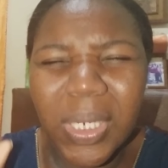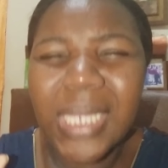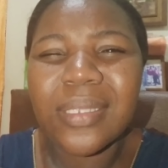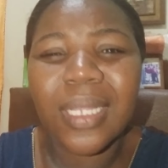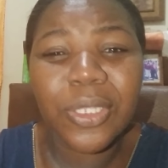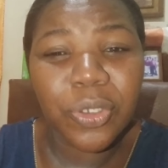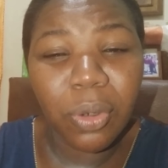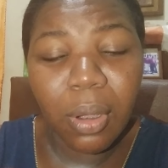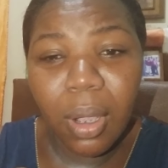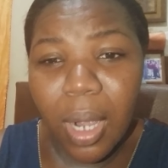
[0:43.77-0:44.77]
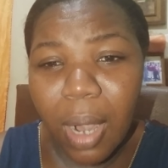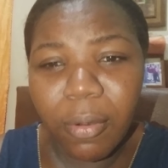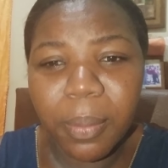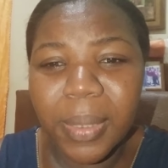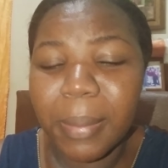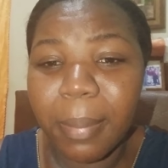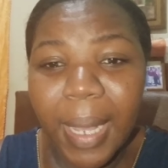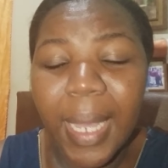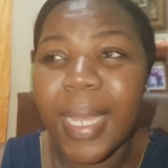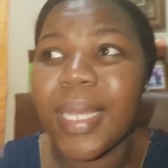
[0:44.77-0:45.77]
I tell you horribly
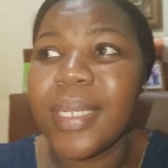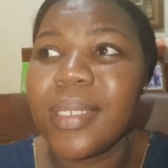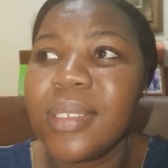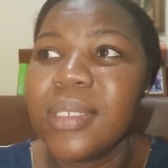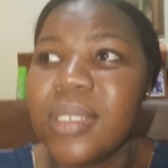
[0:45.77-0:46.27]
bad.